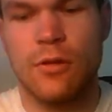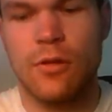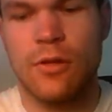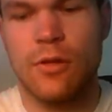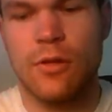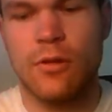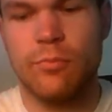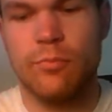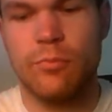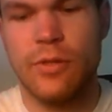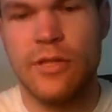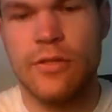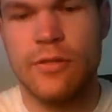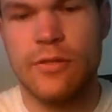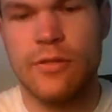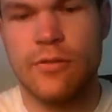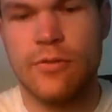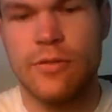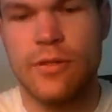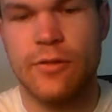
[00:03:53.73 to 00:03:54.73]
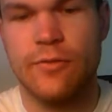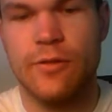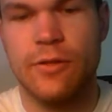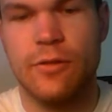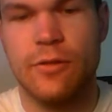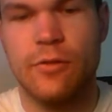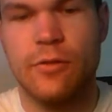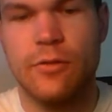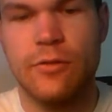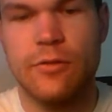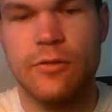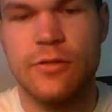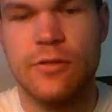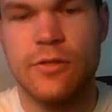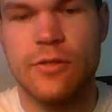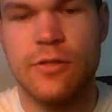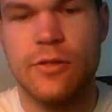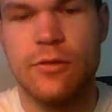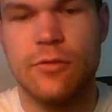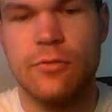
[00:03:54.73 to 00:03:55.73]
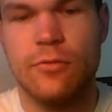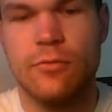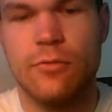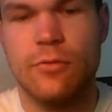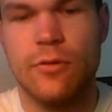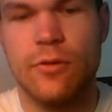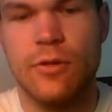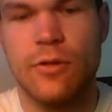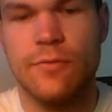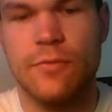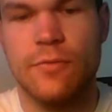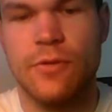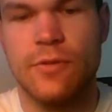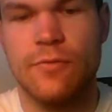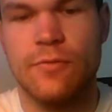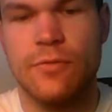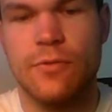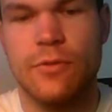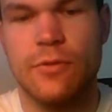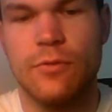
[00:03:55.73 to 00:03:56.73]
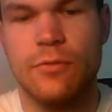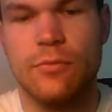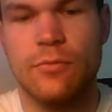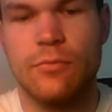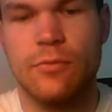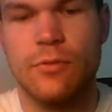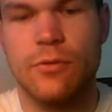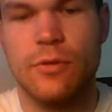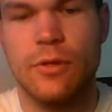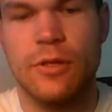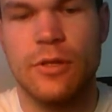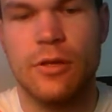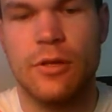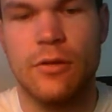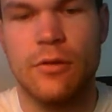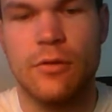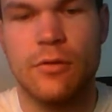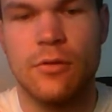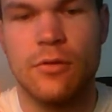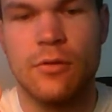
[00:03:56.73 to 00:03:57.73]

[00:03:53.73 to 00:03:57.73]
And pants don't take very long, so I'll have them done for you real quick here.